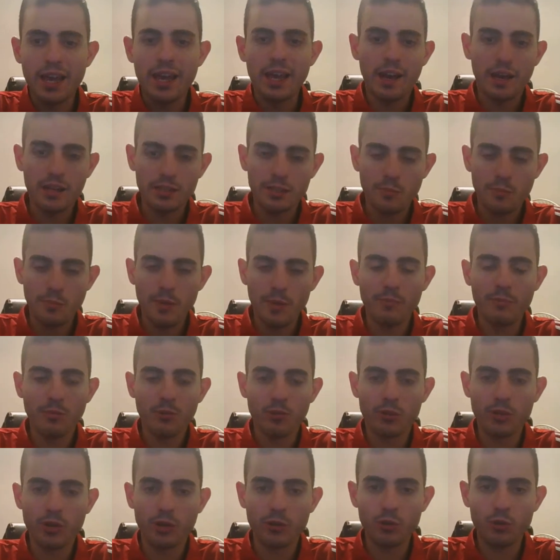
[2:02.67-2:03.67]
uh, the people
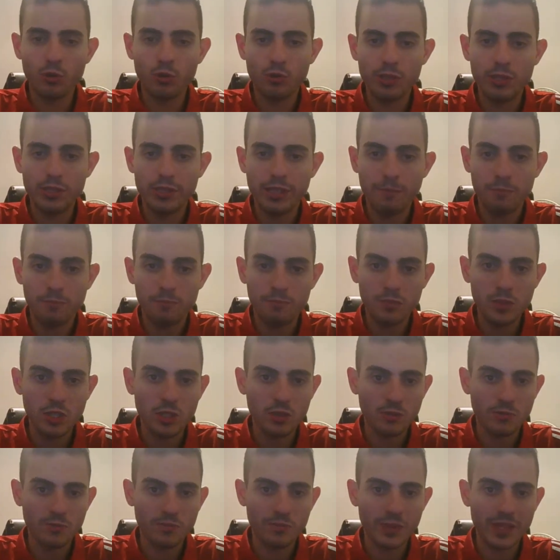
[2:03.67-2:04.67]
that are doing the you
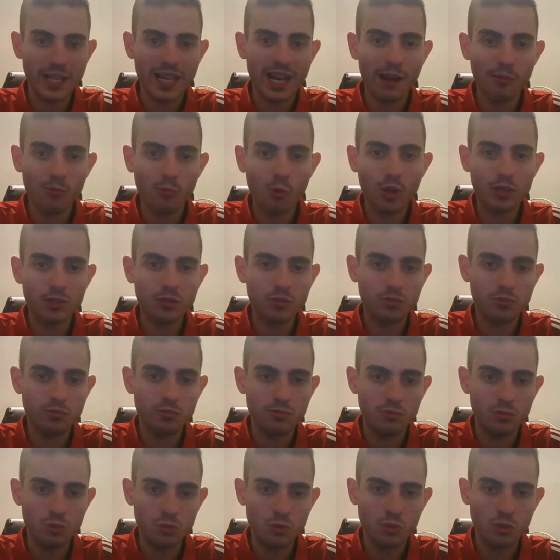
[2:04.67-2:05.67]
know that I want to
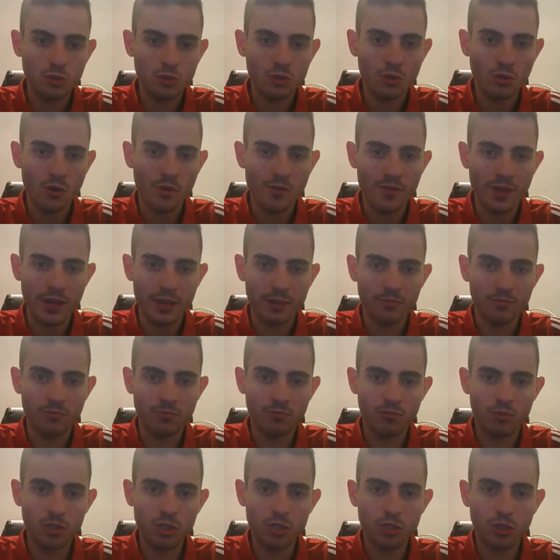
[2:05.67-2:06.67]
do the survey,
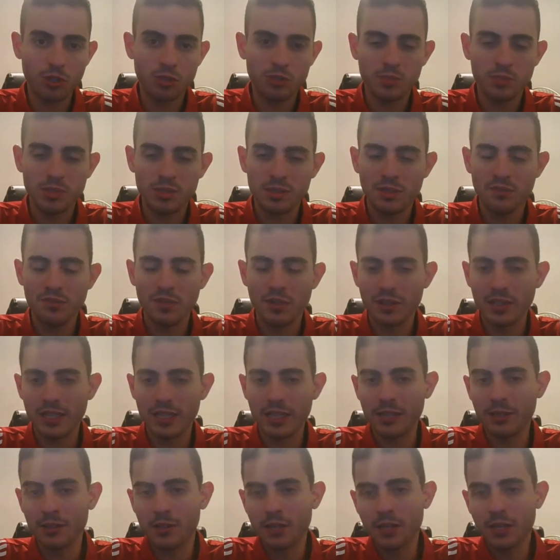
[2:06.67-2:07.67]
which are
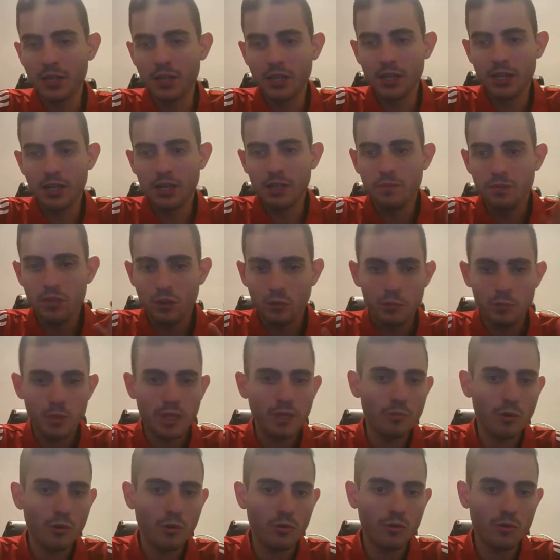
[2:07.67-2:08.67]
specifically the
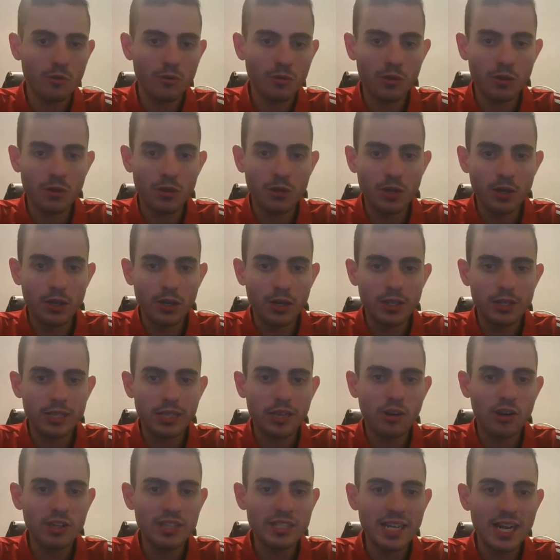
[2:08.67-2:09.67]
people that
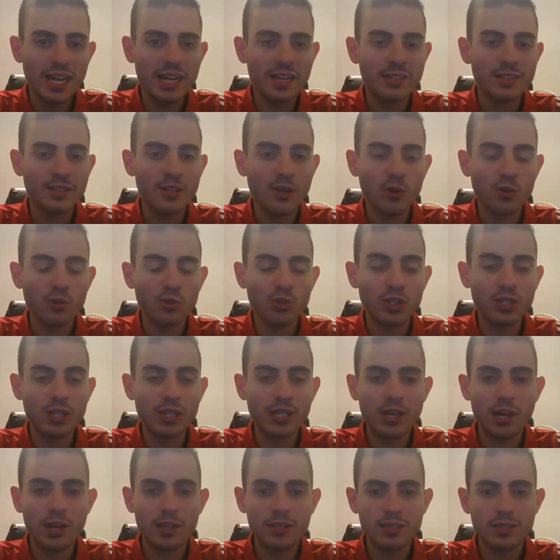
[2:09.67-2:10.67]
are diagnosed in the
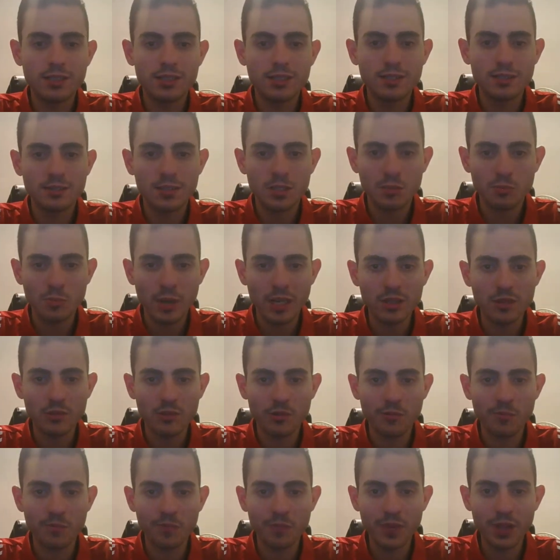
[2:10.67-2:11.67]
autism
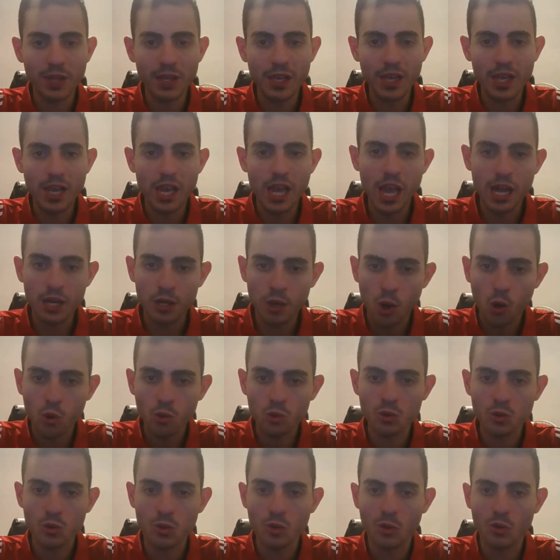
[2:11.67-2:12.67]
spectrum, and
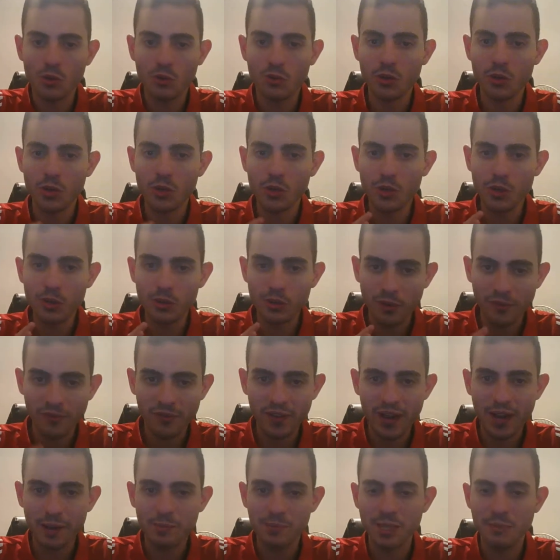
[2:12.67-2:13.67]
also the
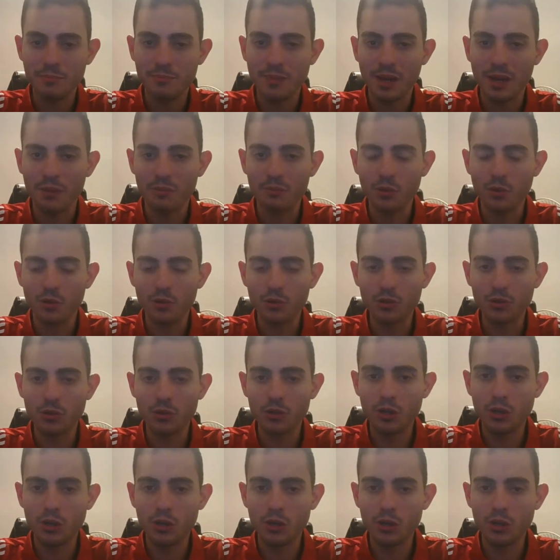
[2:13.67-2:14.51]
family members